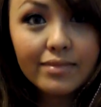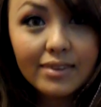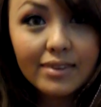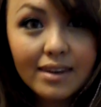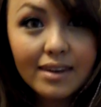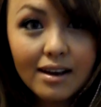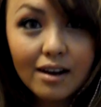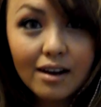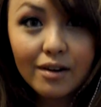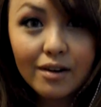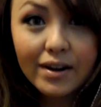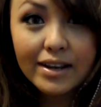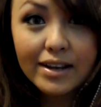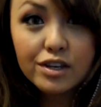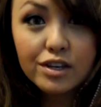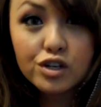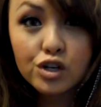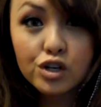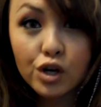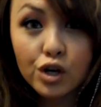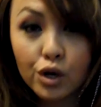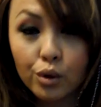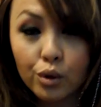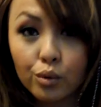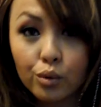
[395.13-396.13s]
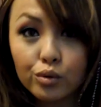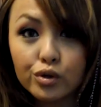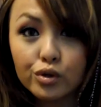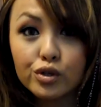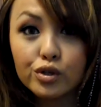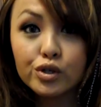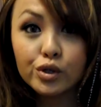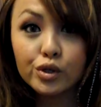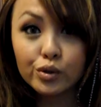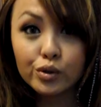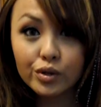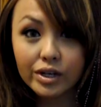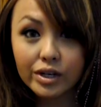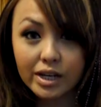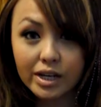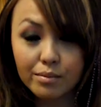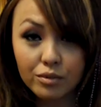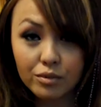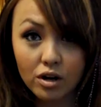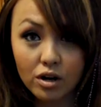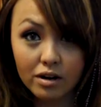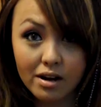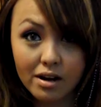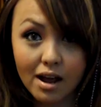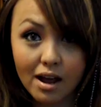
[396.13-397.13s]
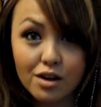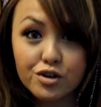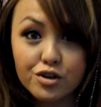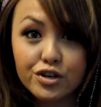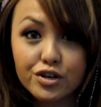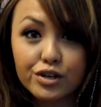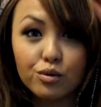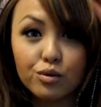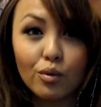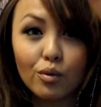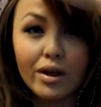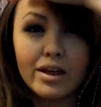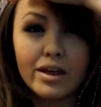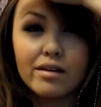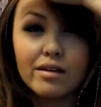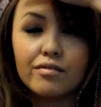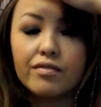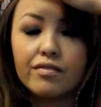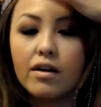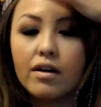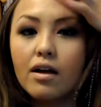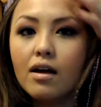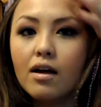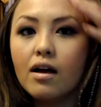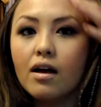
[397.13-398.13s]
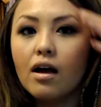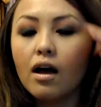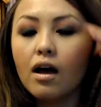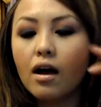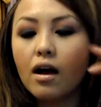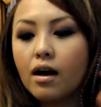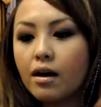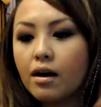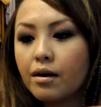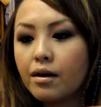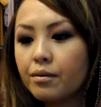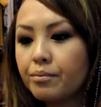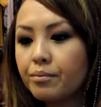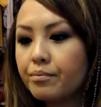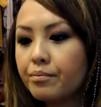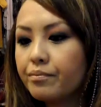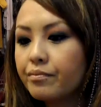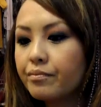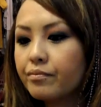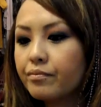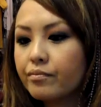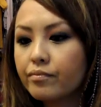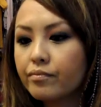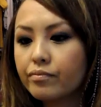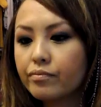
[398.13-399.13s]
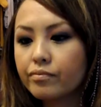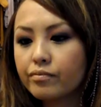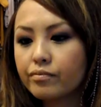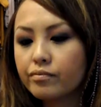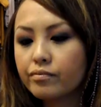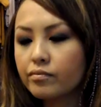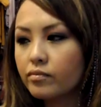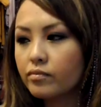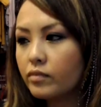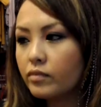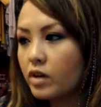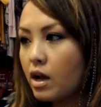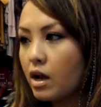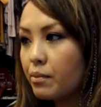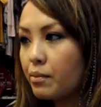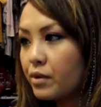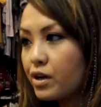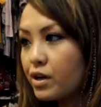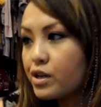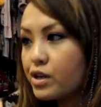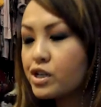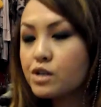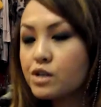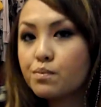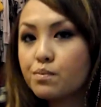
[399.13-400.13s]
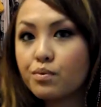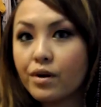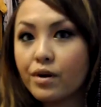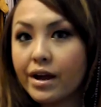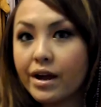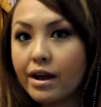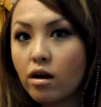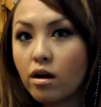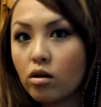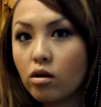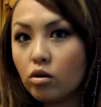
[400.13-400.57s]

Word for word: All right, so to do the Kim Kardashian wave, um, I'm gonna spray all